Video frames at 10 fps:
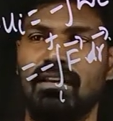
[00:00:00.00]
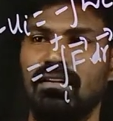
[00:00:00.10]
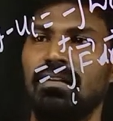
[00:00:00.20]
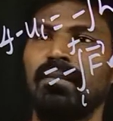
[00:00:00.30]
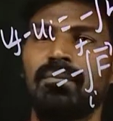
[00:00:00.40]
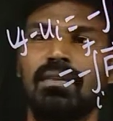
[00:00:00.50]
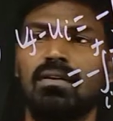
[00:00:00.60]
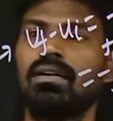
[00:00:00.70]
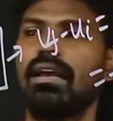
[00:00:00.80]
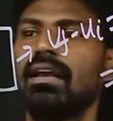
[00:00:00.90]
line.
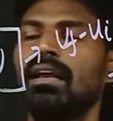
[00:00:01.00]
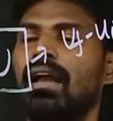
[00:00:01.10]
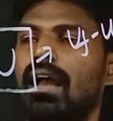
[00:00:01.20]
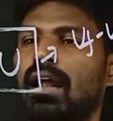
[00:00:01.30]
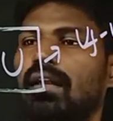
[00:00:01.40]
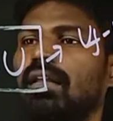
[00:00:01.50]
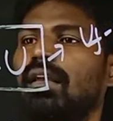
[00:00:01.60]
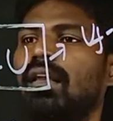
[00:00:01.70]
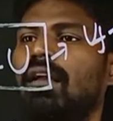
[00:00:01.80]
Okay, and